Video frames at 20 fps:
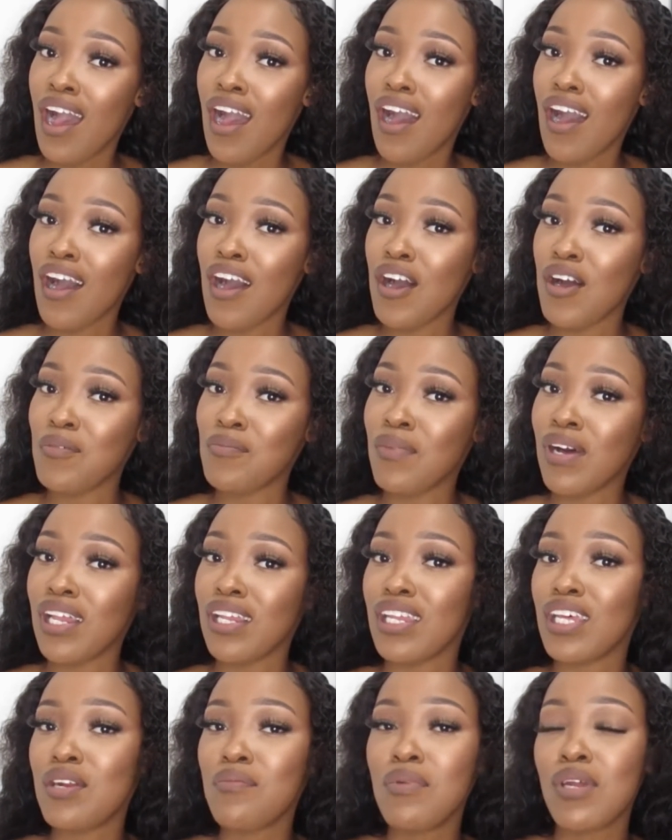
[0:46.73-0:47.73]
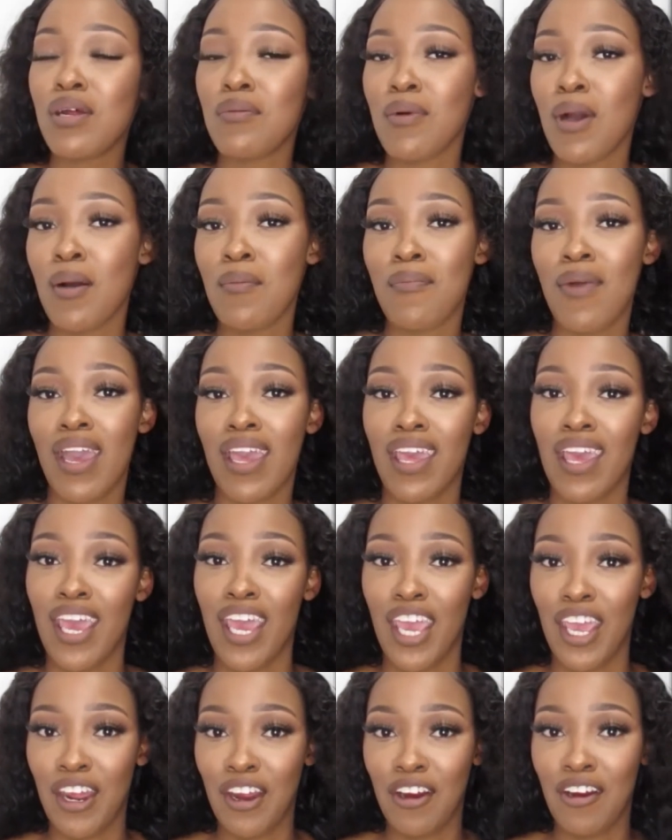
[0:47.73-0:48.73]
a little bit about my
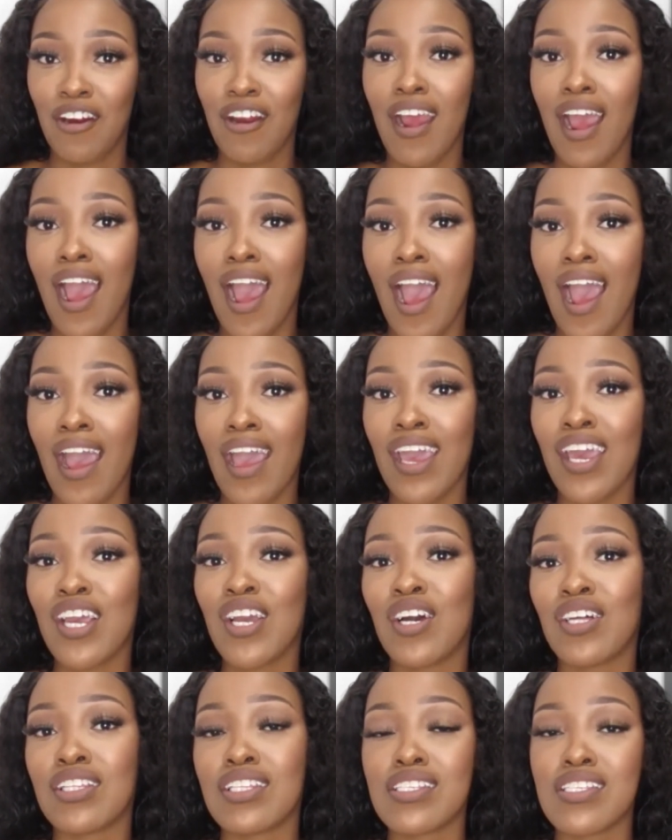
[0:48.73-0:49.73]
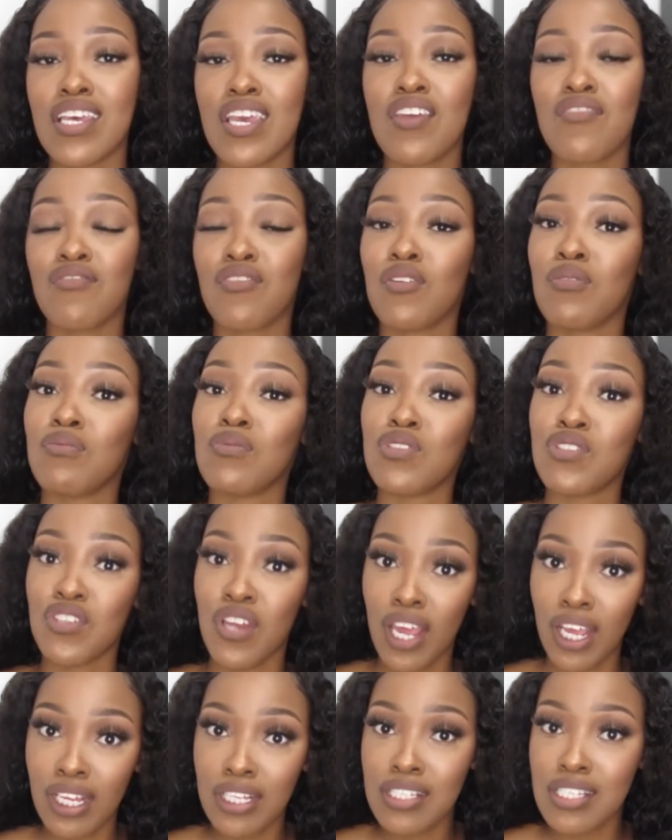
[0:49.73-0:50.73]
hair. I got this hair from
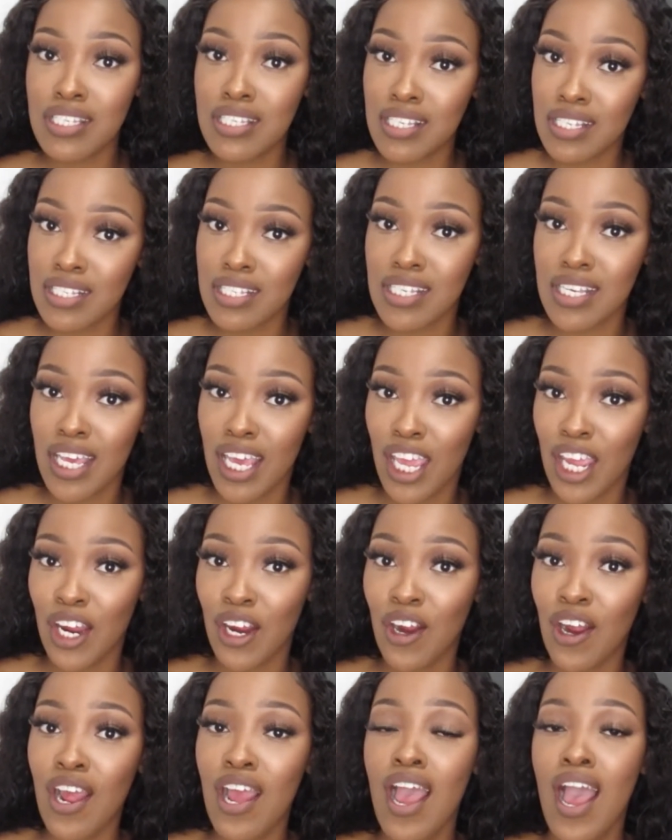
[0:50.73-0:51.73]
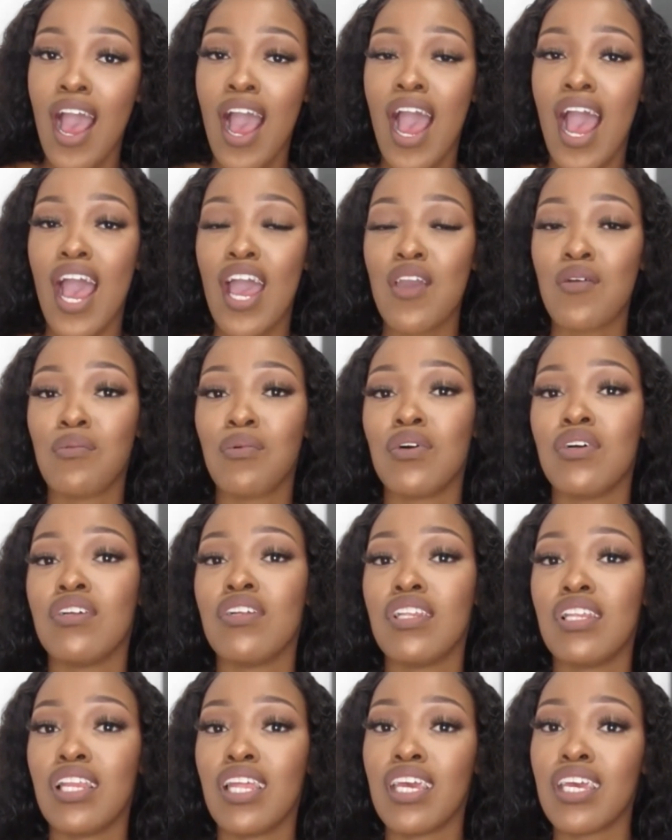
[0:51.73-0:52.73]
Dragon City Hair. I will
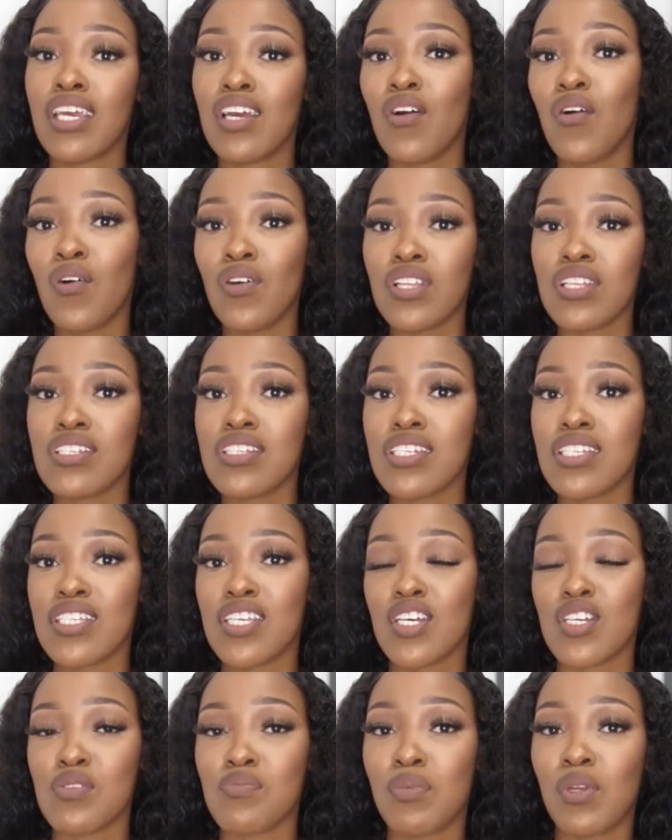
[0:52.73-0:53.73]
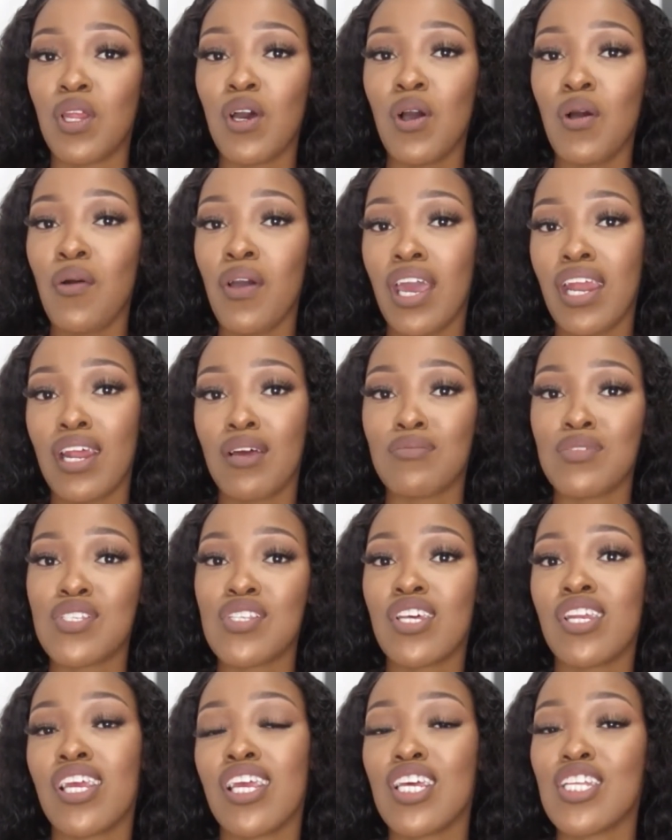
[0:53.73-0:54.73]
link all the details below, and I'm just
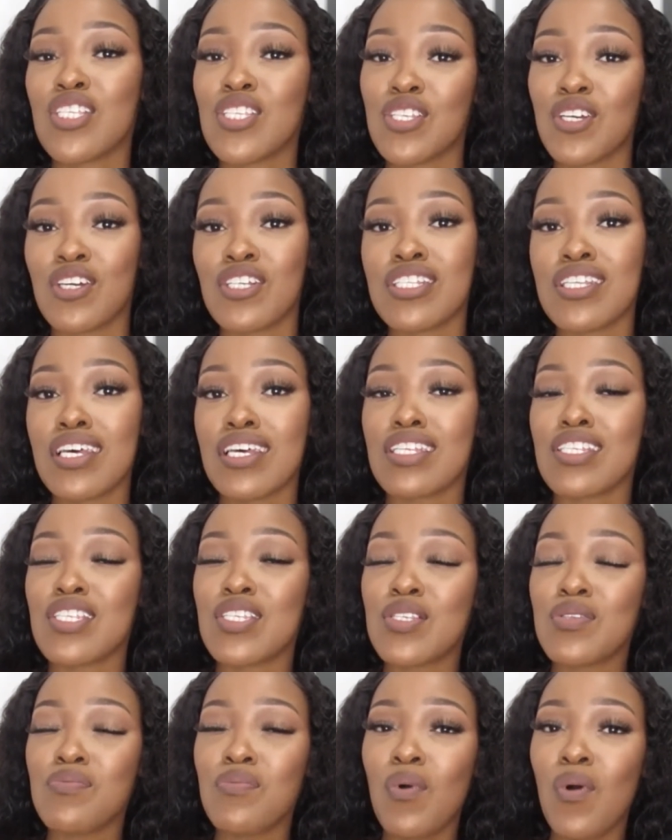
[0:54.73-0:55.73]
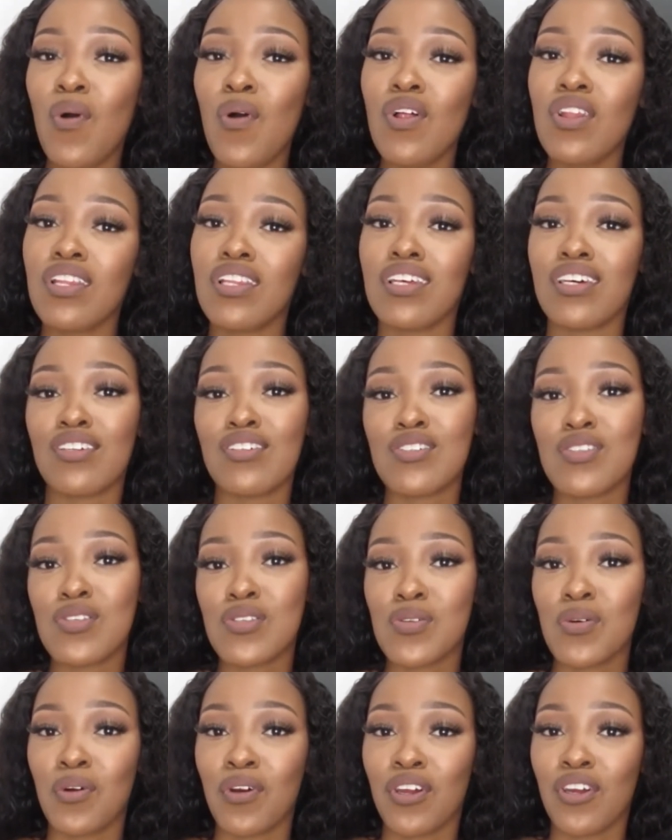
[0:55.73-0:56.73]
going to insert a small little
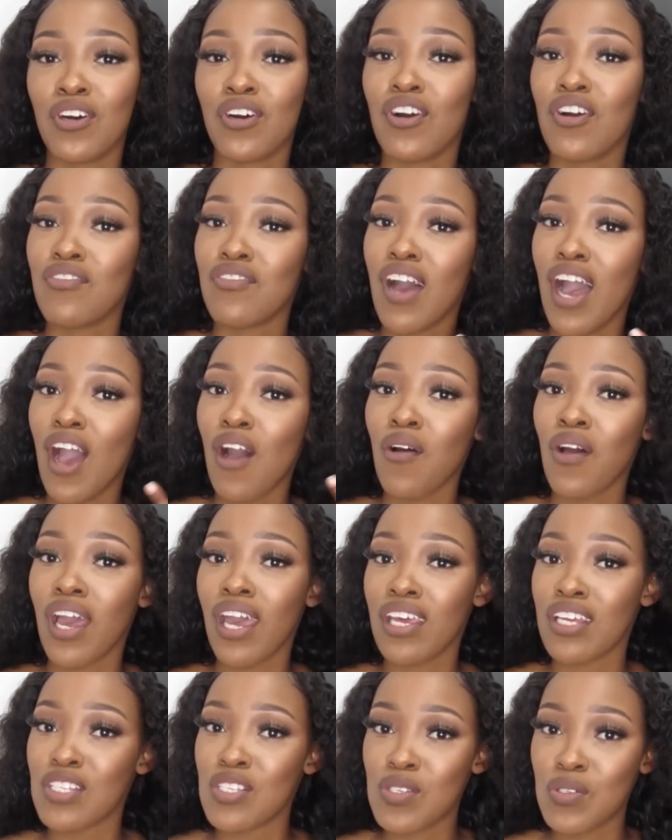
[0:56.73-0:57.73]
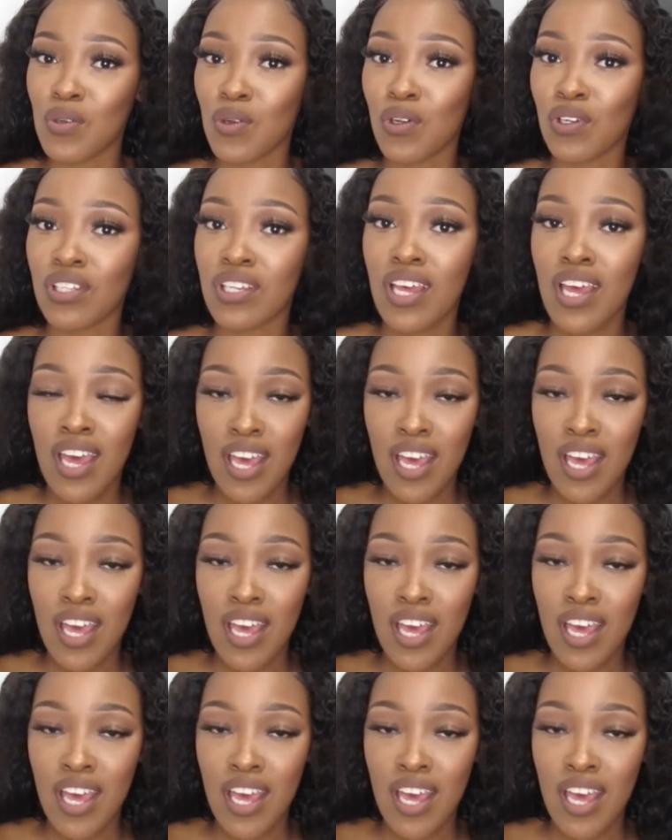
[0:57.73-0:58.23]
tutorial of how I installed